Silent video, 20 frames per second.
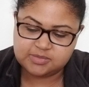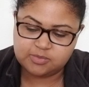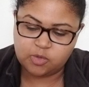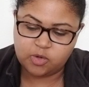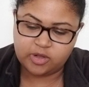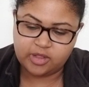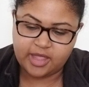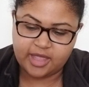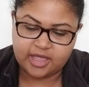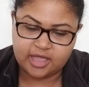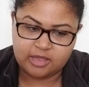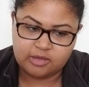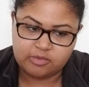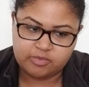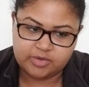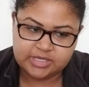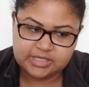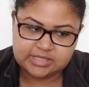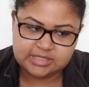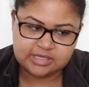more like a
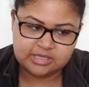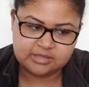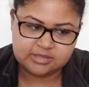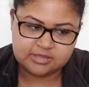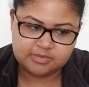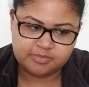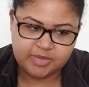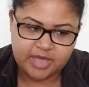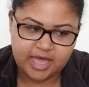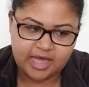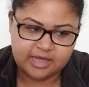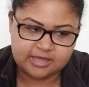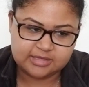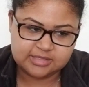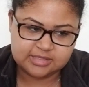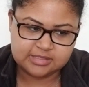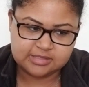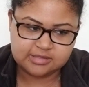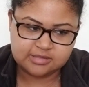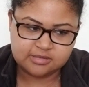recent
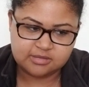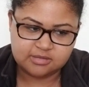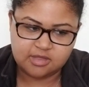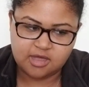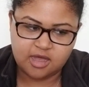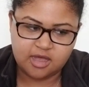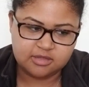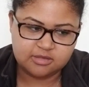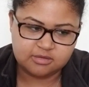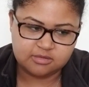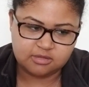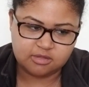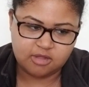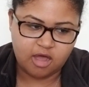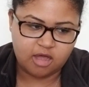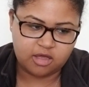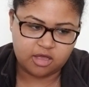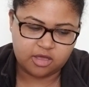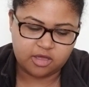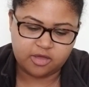past, not
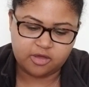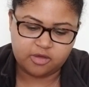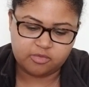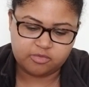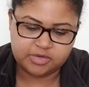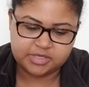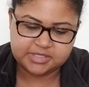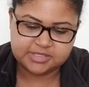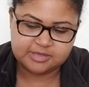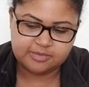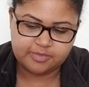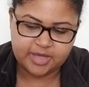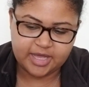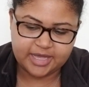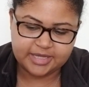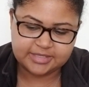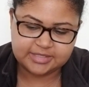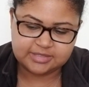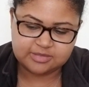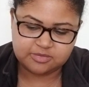long ago, recent
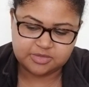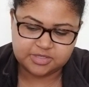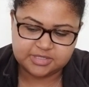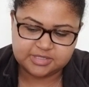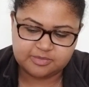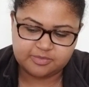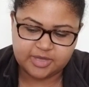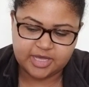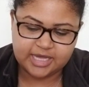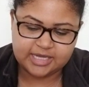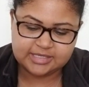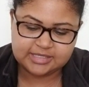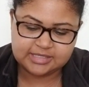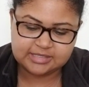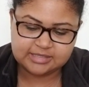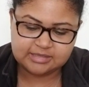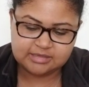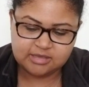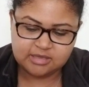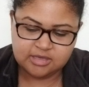past, recent past.